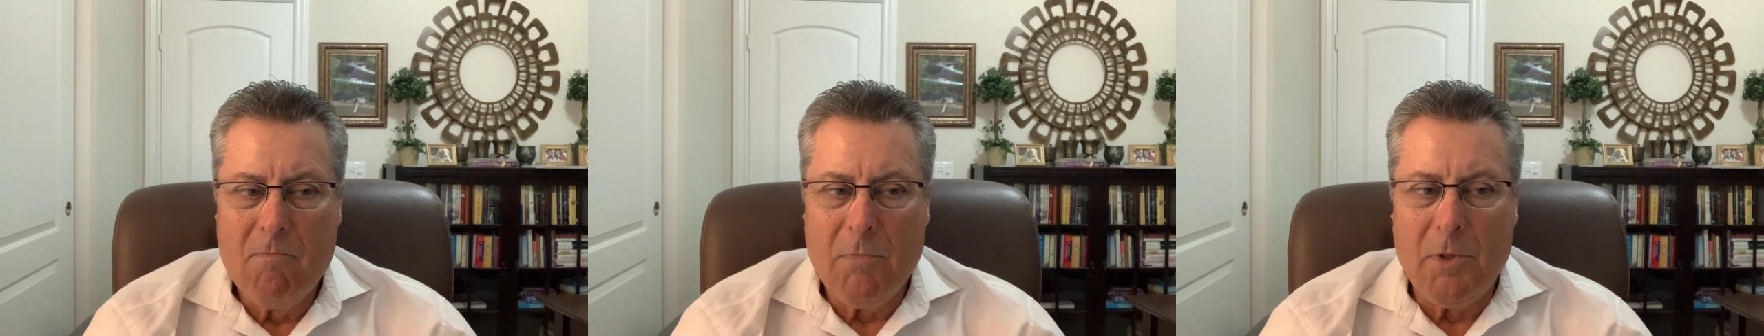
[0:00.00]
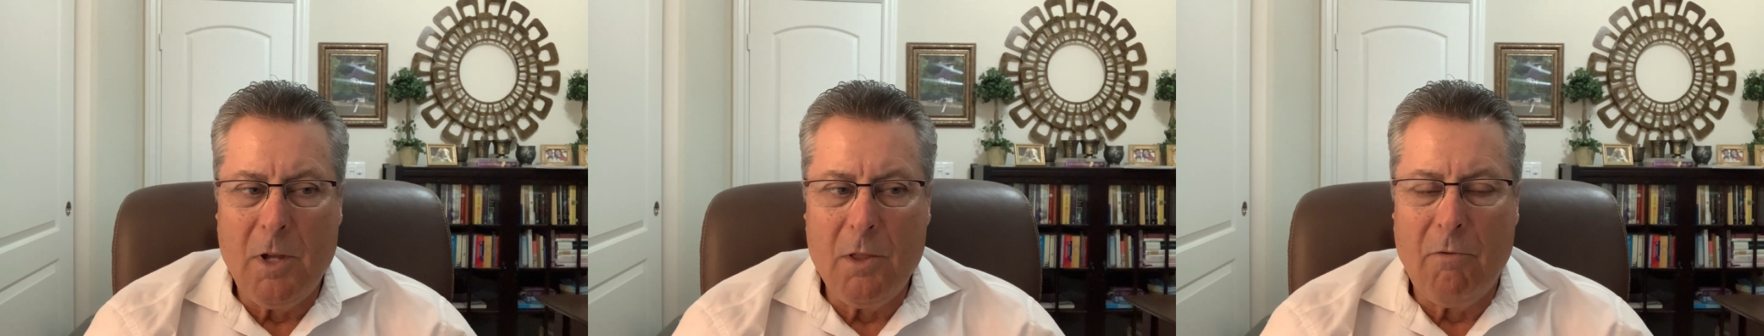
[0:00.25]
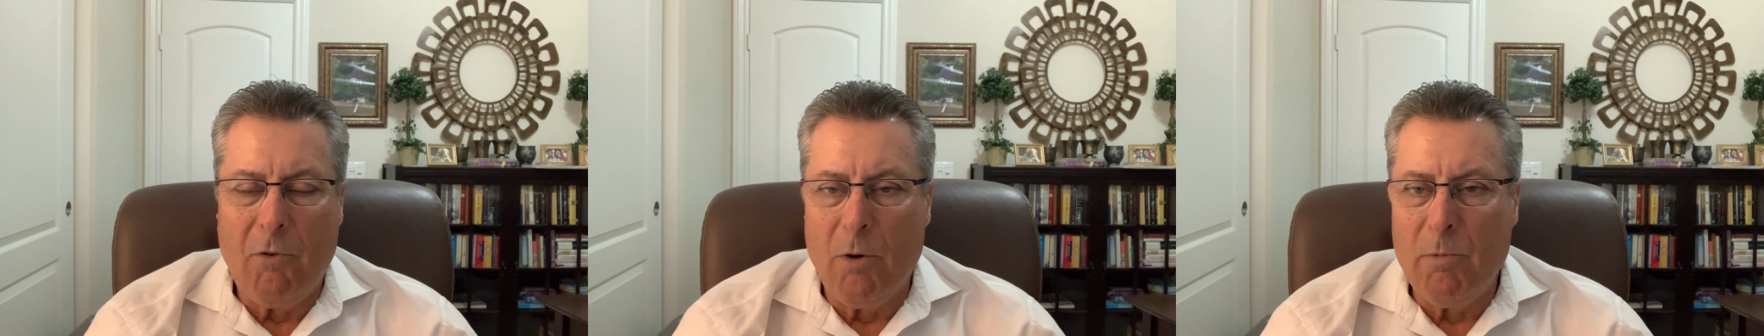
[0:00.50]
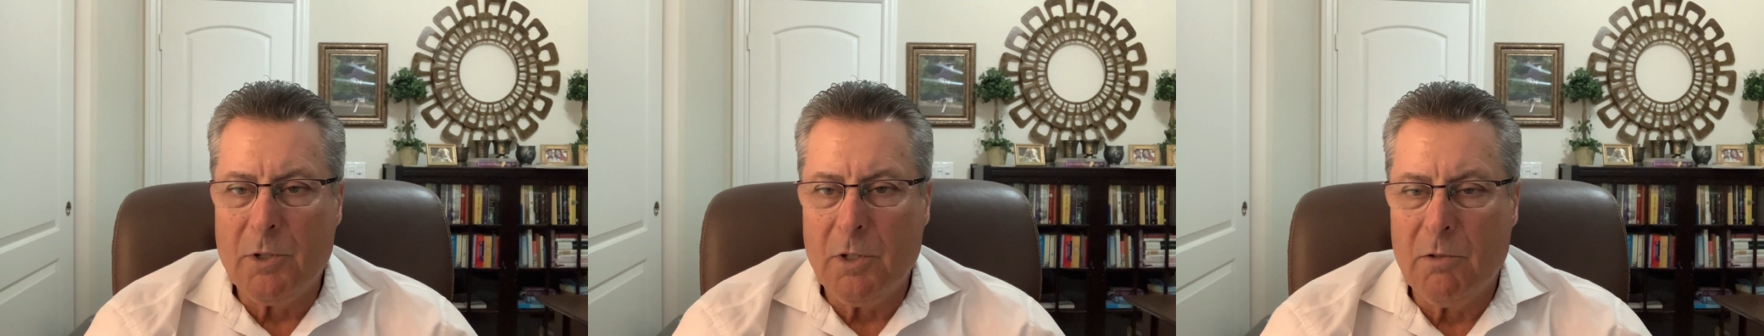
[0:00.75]
Then the
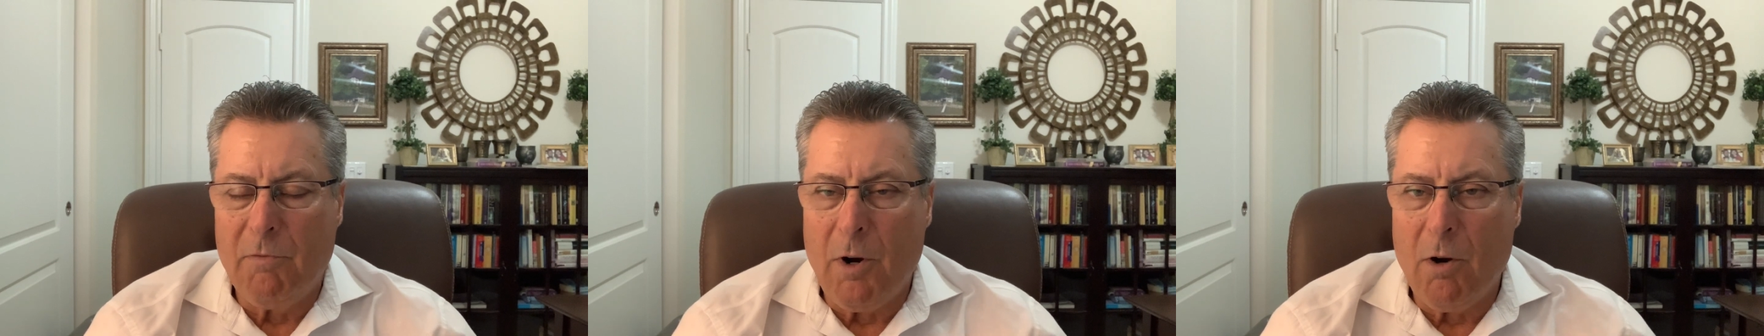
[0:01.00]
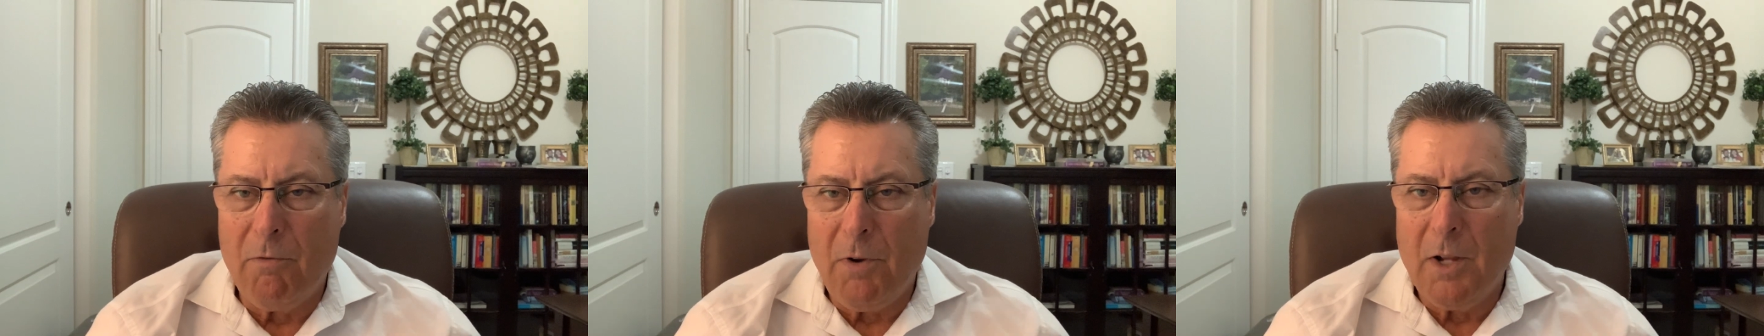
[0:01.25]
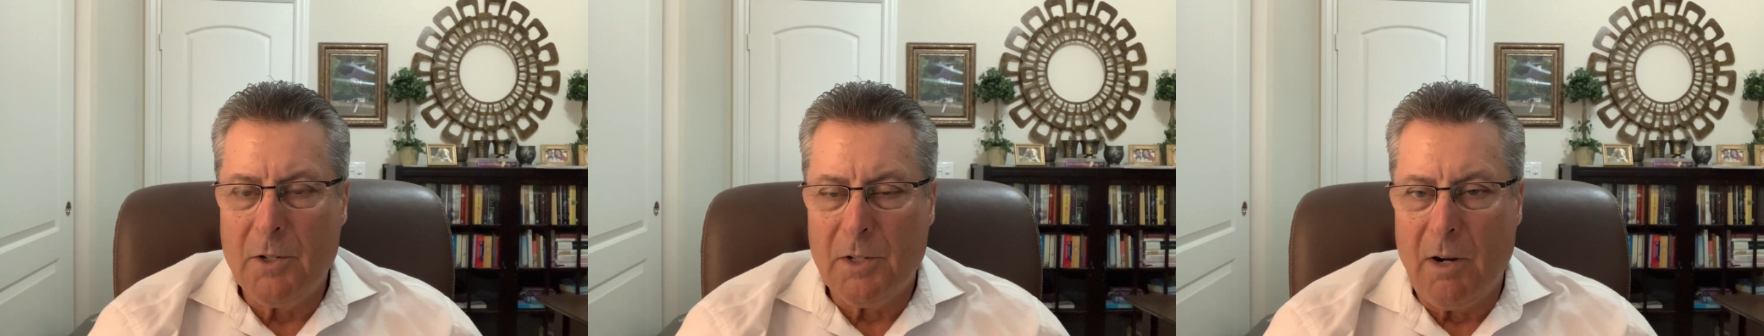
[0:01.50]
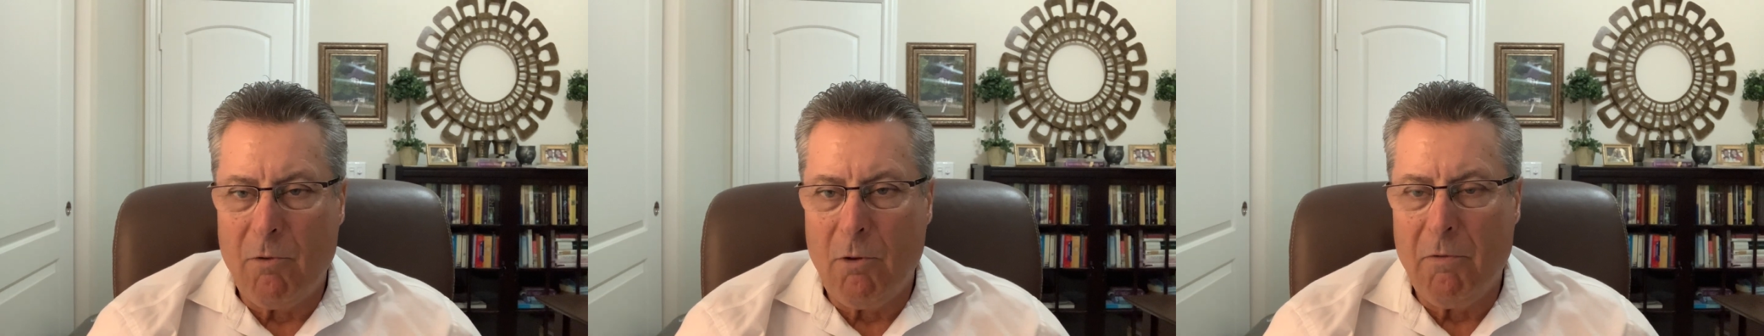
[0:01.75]
pharmacist verifies
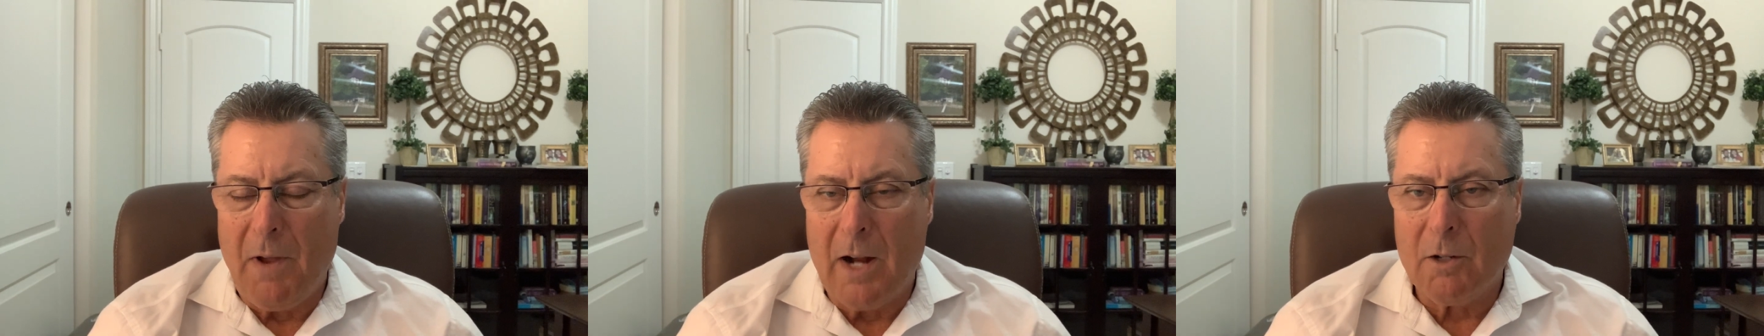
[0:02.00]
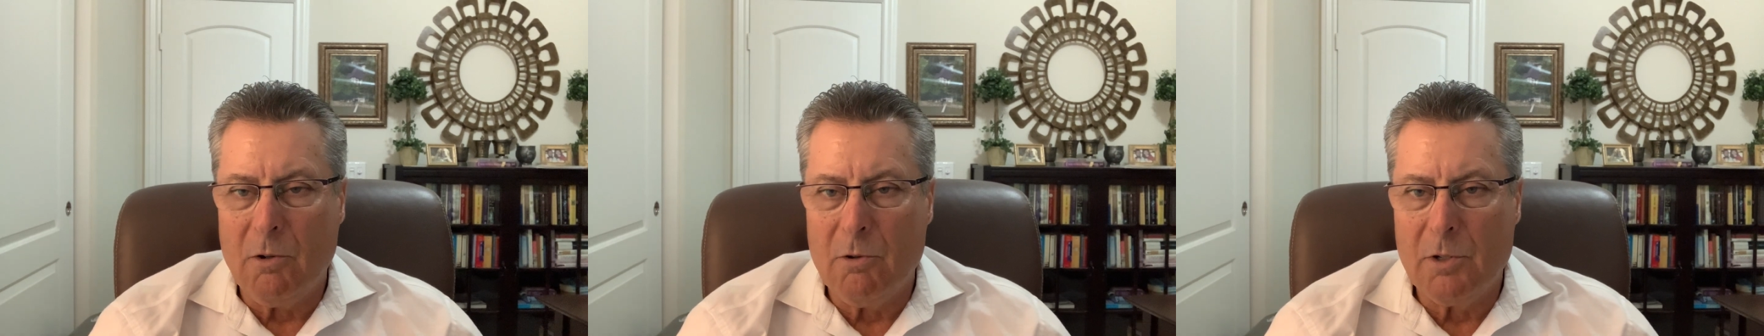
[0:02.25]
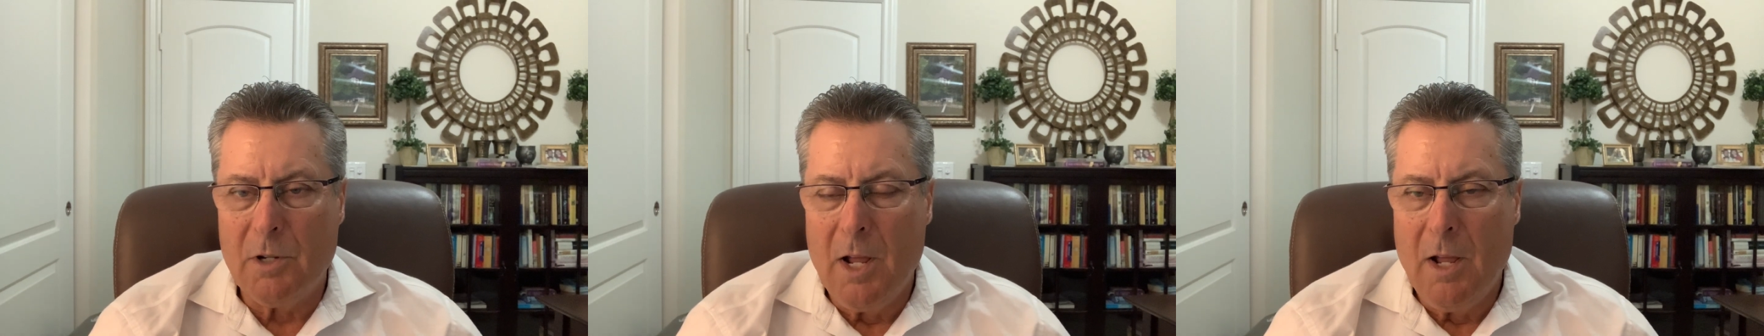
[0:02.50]
several factors